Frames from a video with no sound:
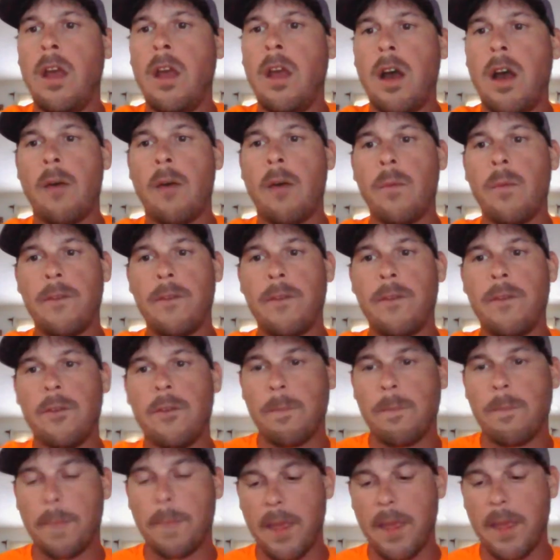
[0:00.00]
If
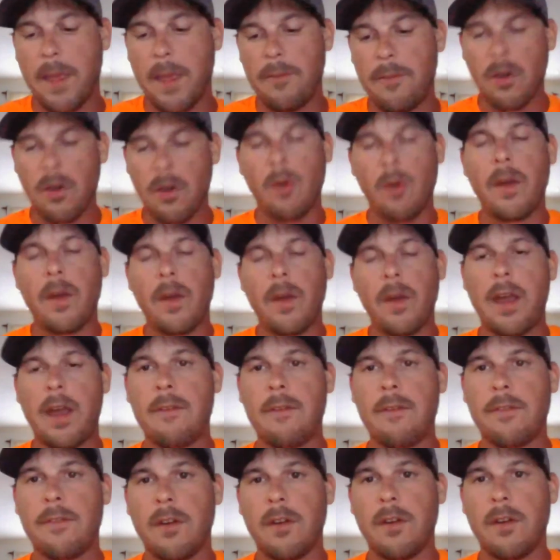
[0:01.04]
you don't
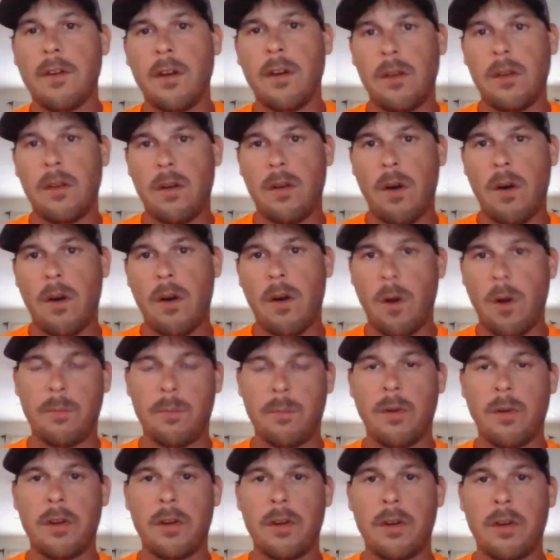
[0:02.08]
have a hard
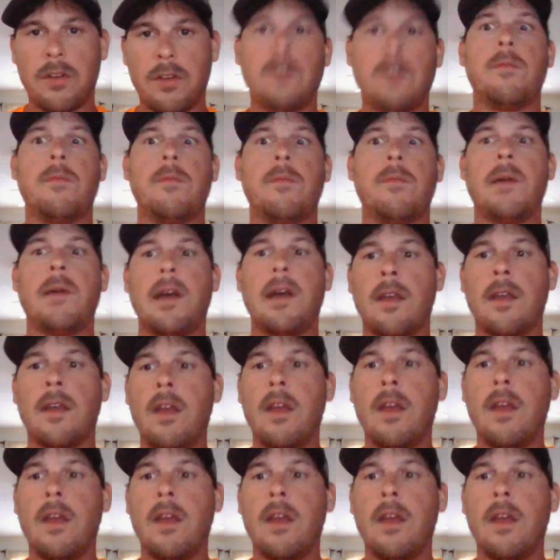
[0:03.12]
brush in your bag,